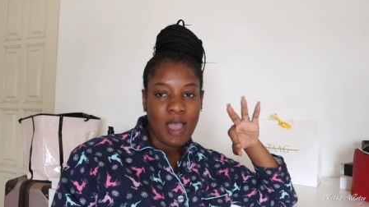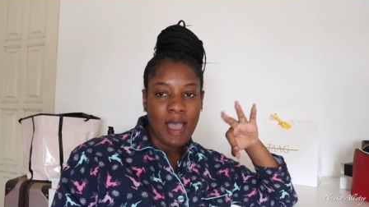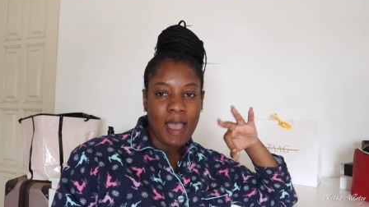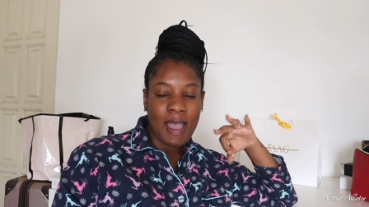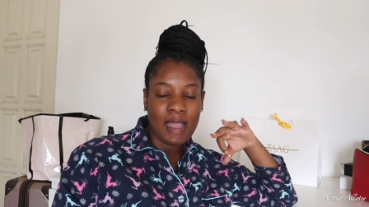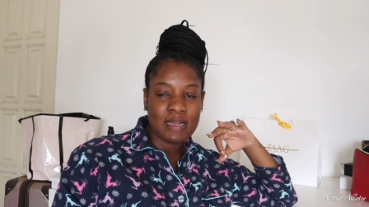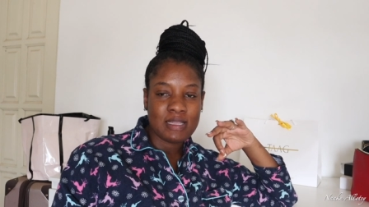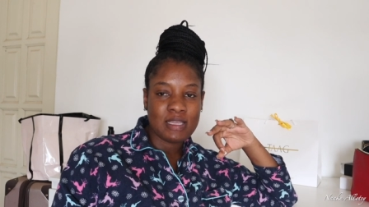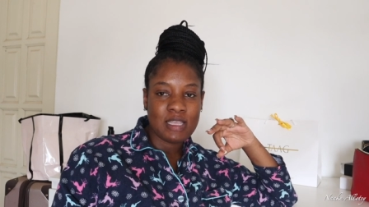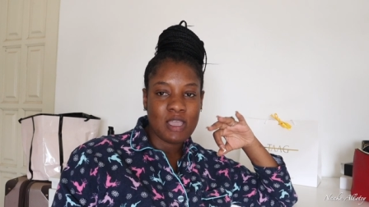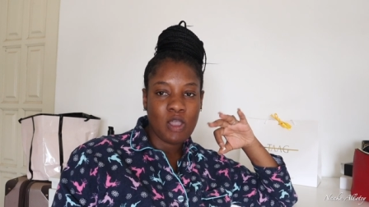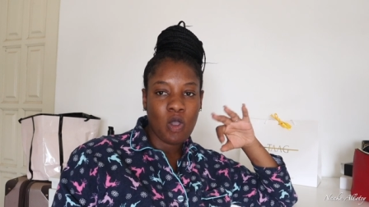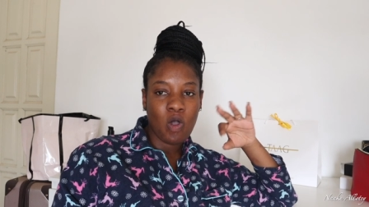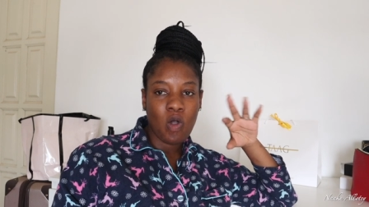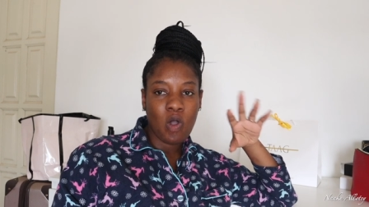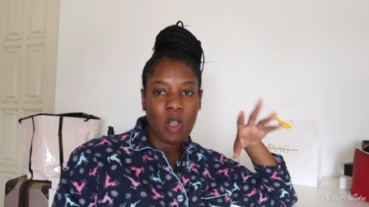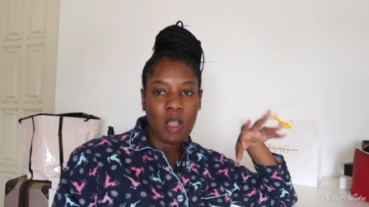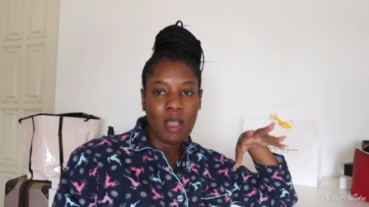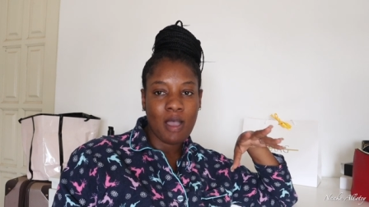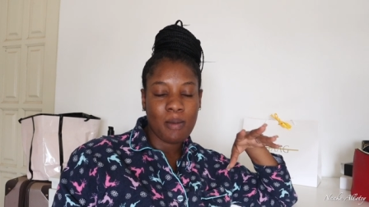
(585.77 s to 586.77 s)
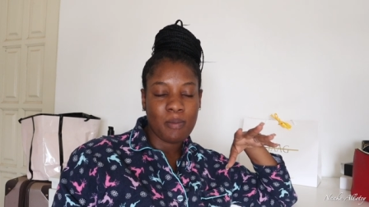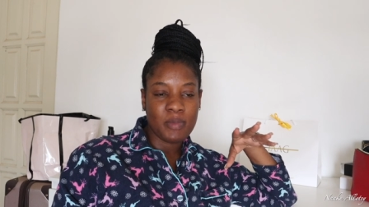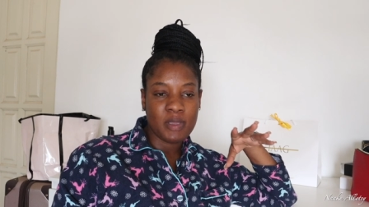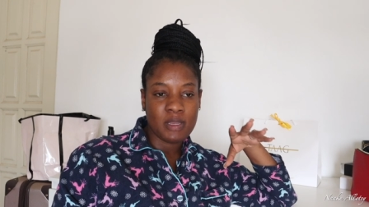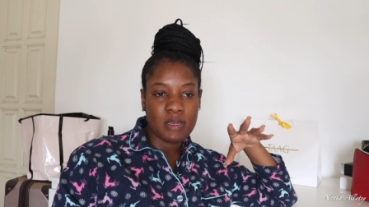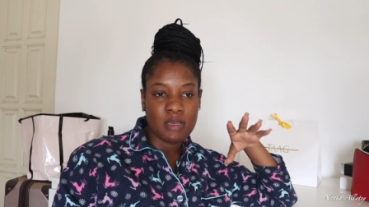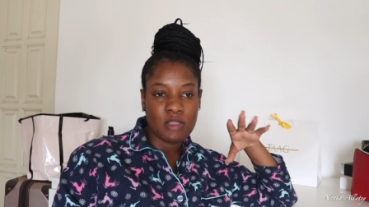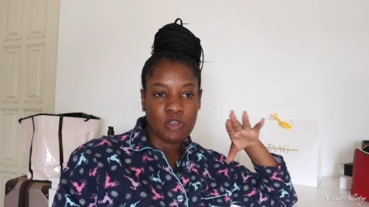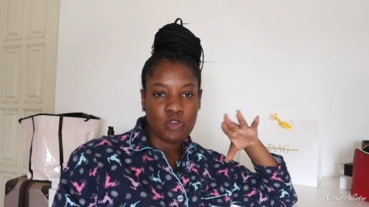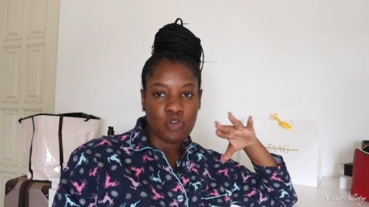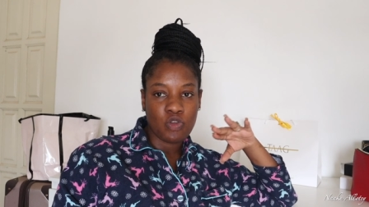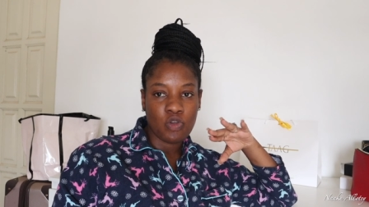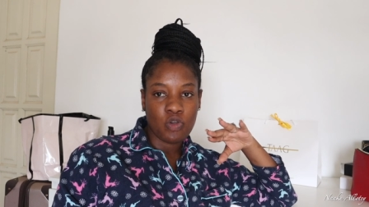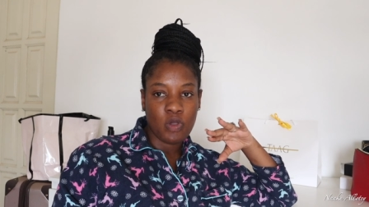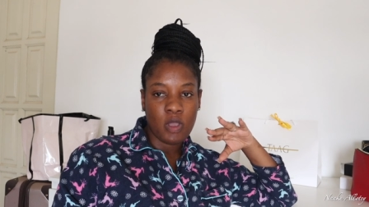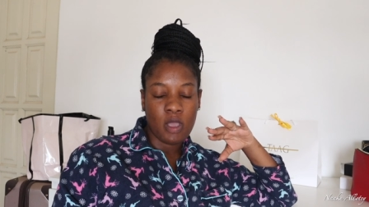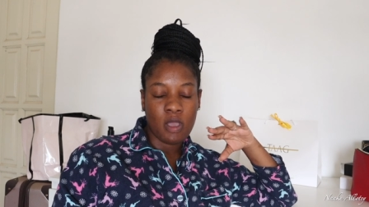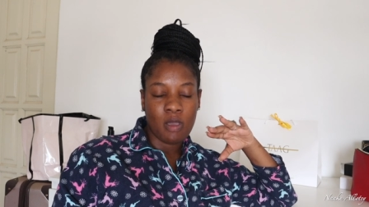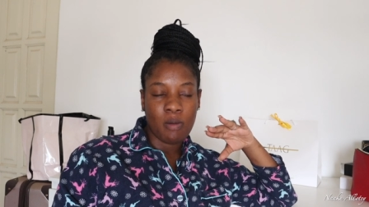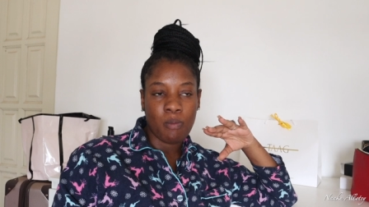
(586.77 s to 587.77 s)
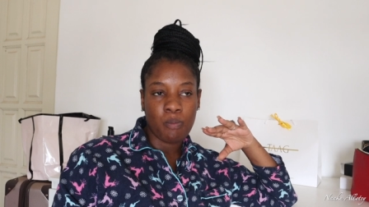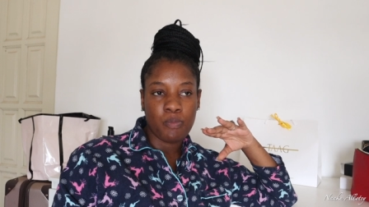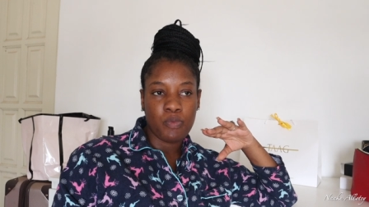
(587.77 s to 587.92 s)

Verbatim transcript: and they all come in, you know,